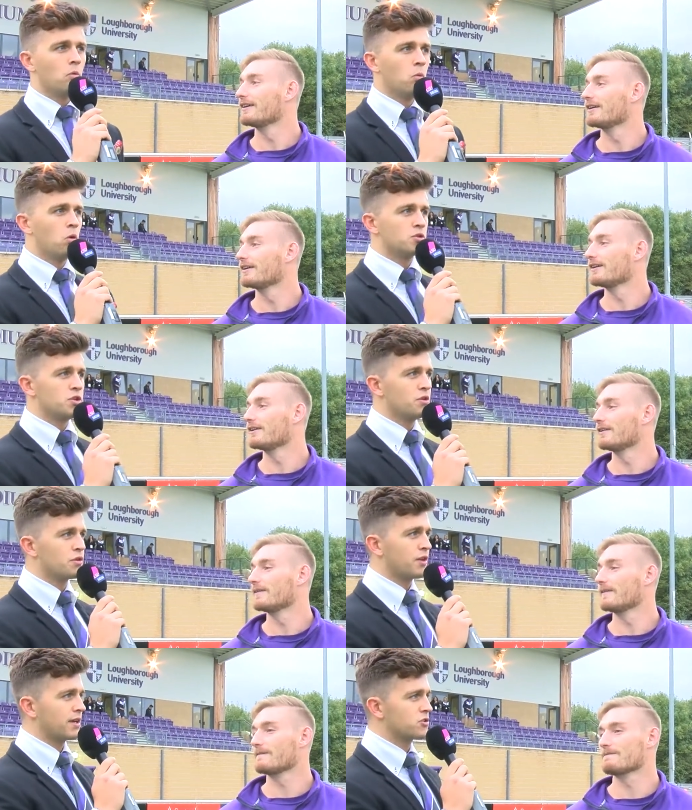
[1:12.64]
Speaker 1: What do you
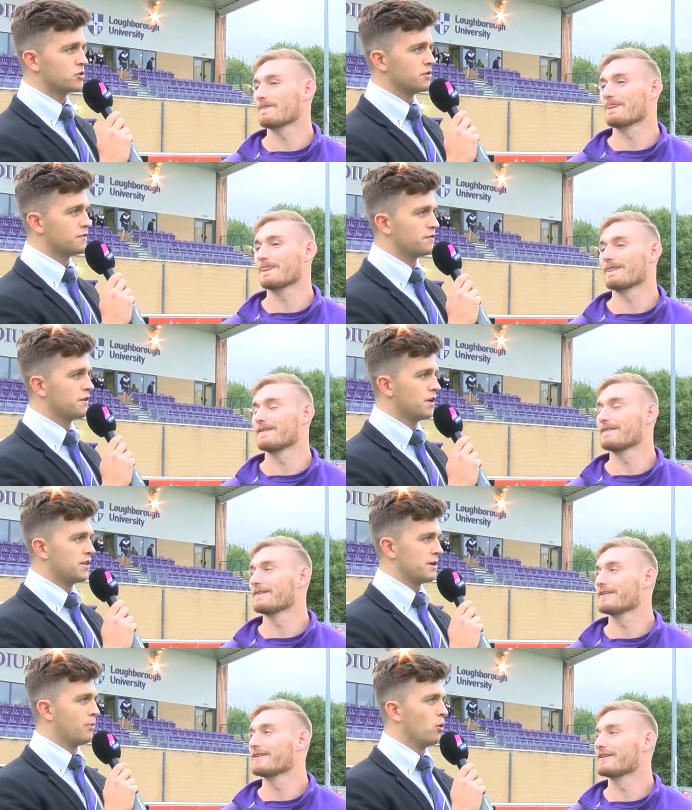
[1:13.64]
think, sort of,
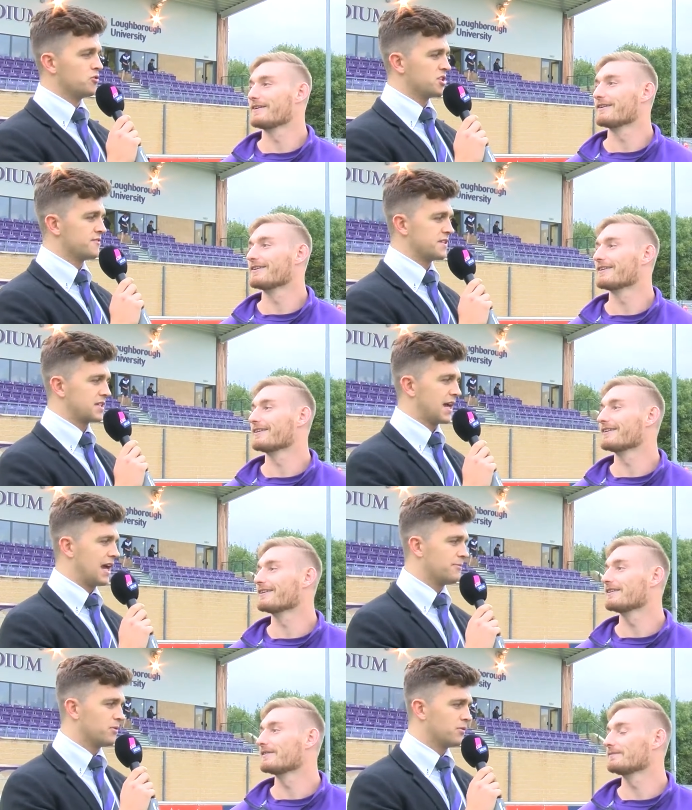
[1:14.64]
the importance of this
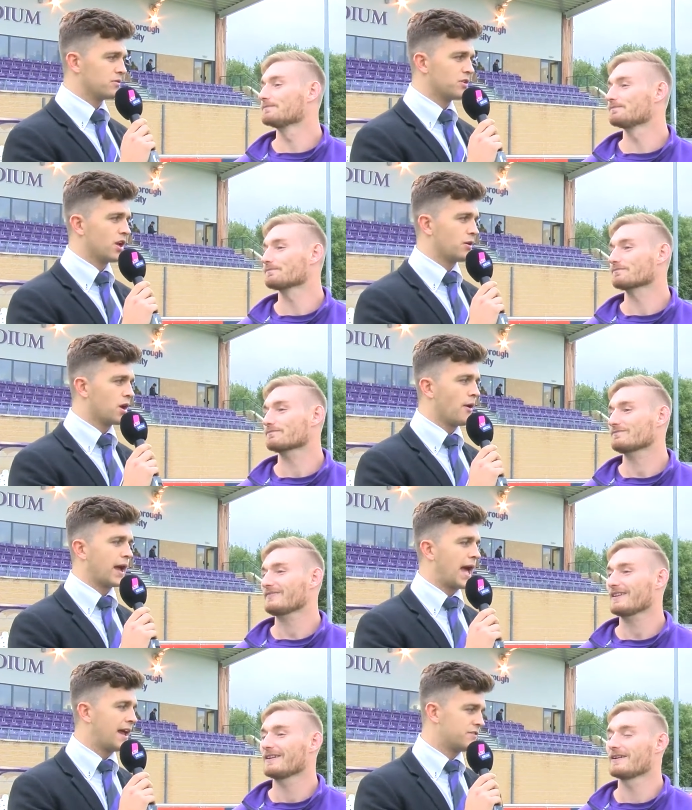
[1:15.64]
game on you know
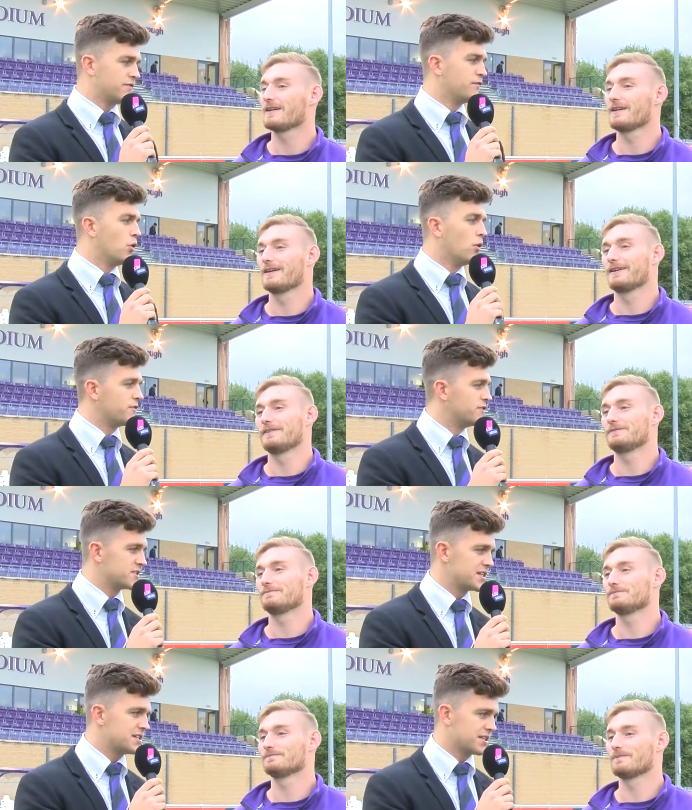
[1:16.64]
going ahead forward for
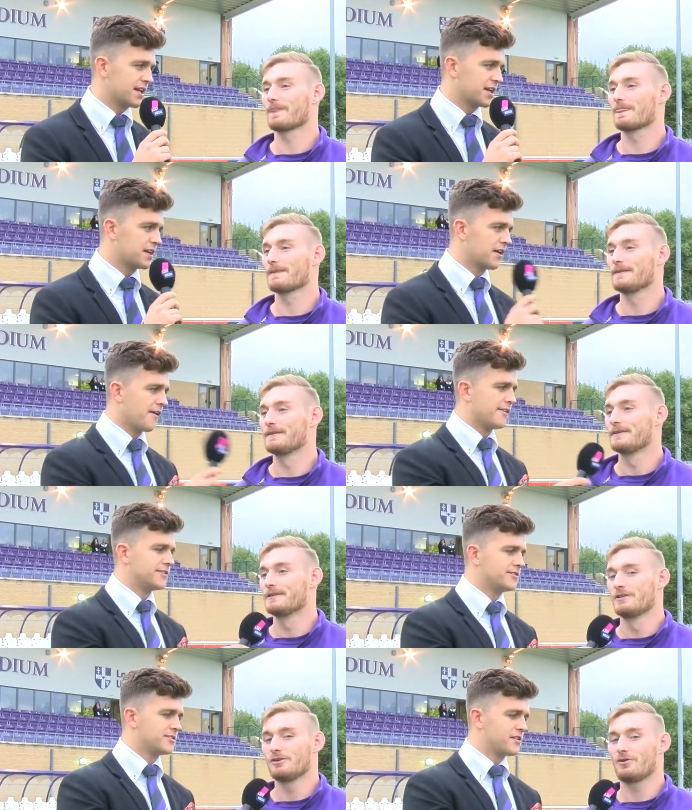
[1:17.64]
the season, Andy?
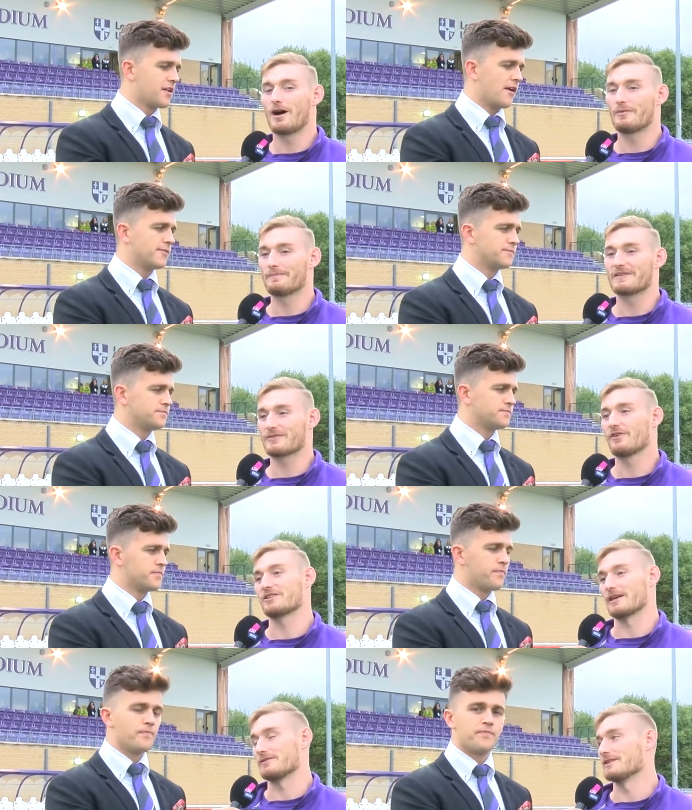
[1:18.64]
Speaker 2: Well, I mean, it's the
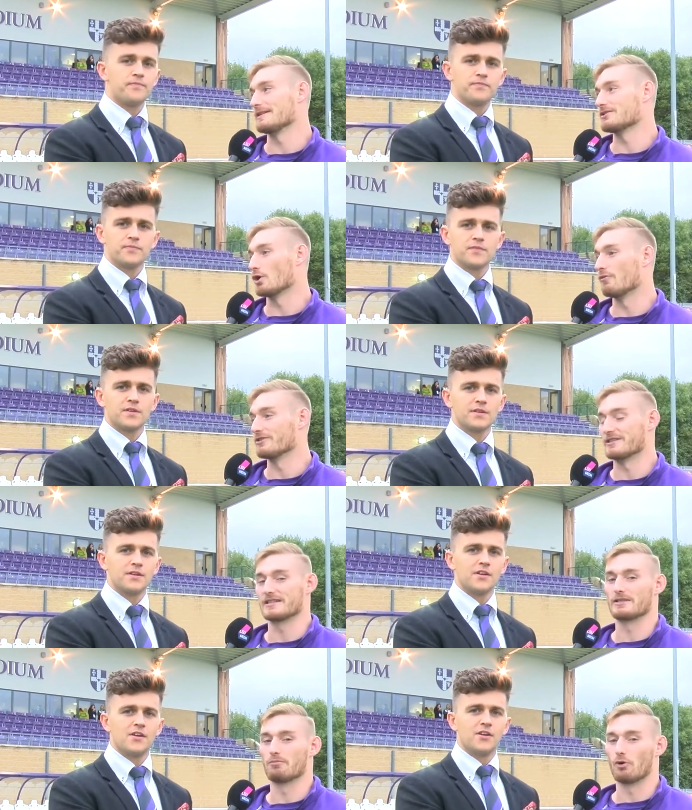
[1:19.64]
first game of the season, so
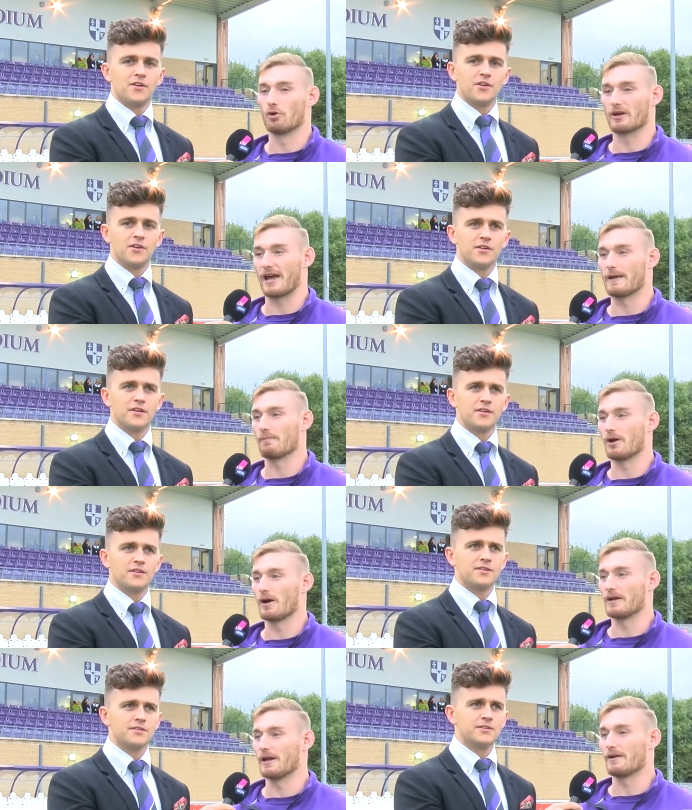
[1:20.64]
obviously it's an important game.
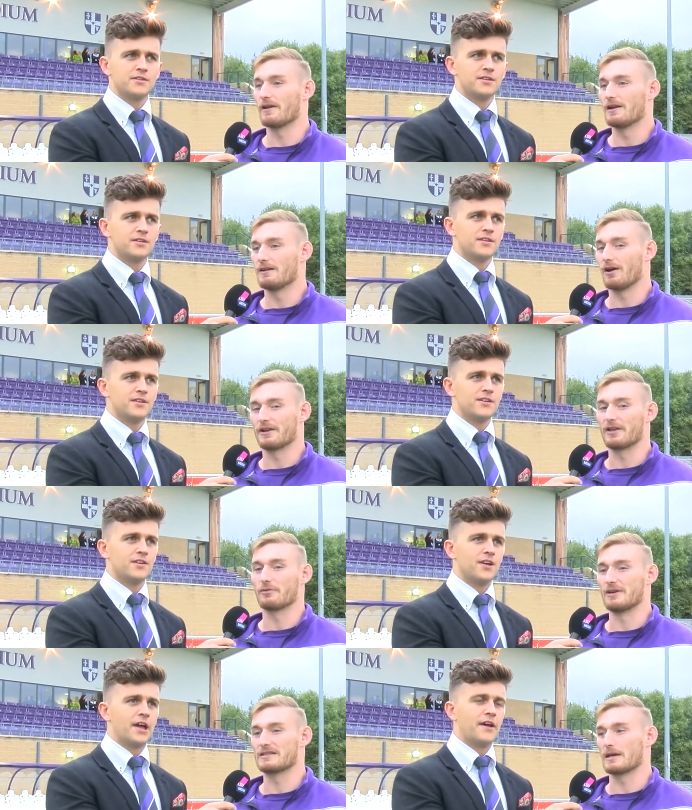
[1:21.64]
But you know, I don't
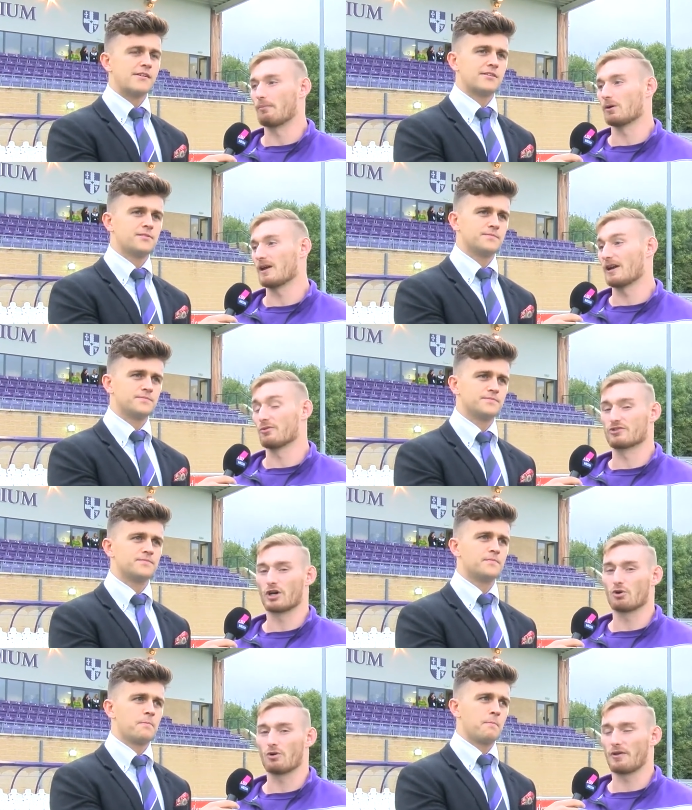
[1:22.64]
think we need to get bogged down in the
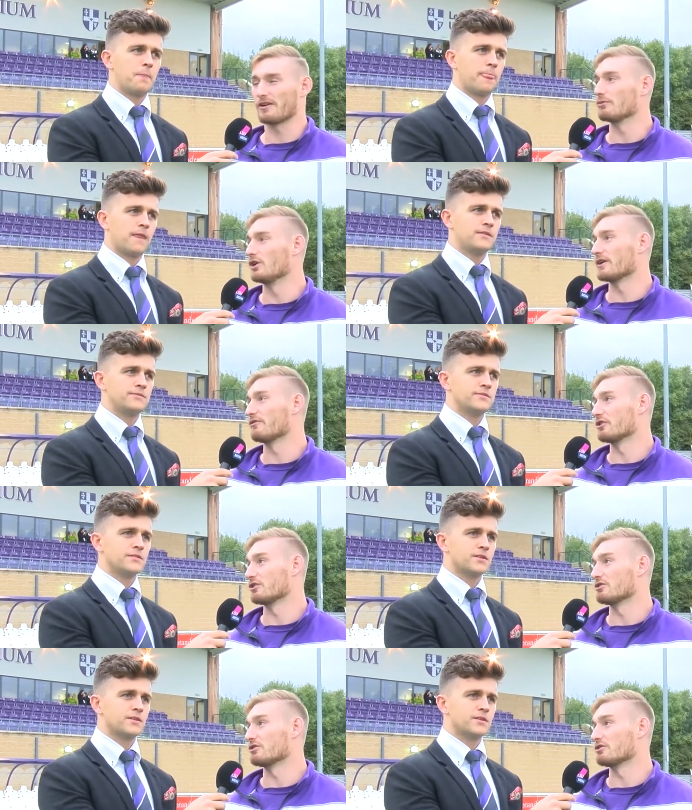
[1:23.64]
result. I think we're looking for a